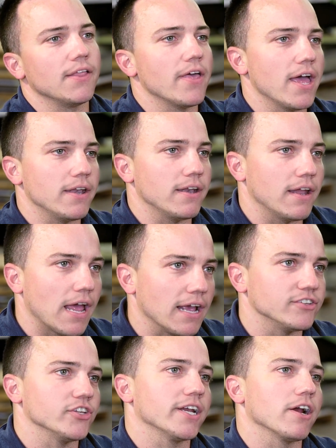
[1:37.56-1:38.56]
and then
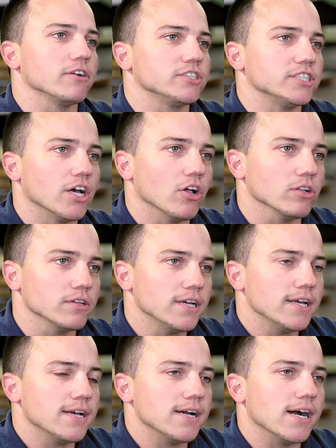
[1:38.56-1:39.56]
exiting our cell
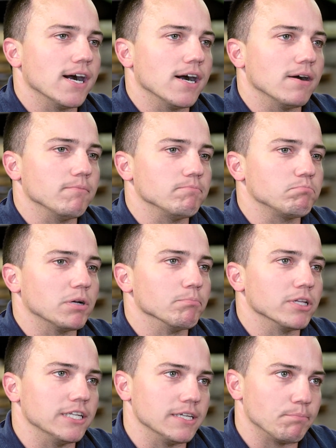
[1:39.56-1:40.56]

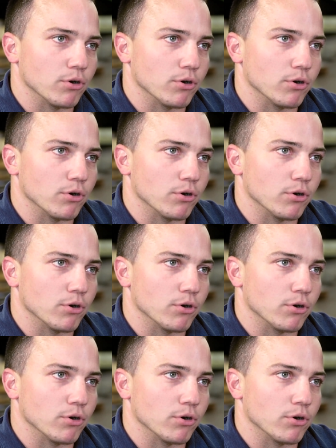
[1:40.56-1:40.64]
completely